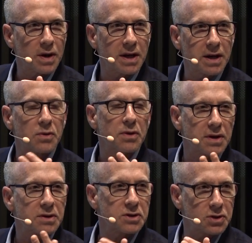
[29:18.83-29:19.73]
when they don't
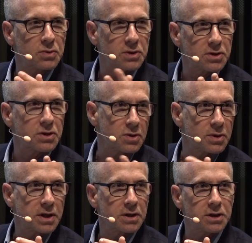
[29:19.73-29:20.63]
think the schools are
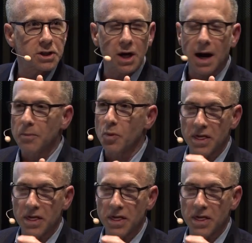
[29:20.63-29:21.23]
doing a good job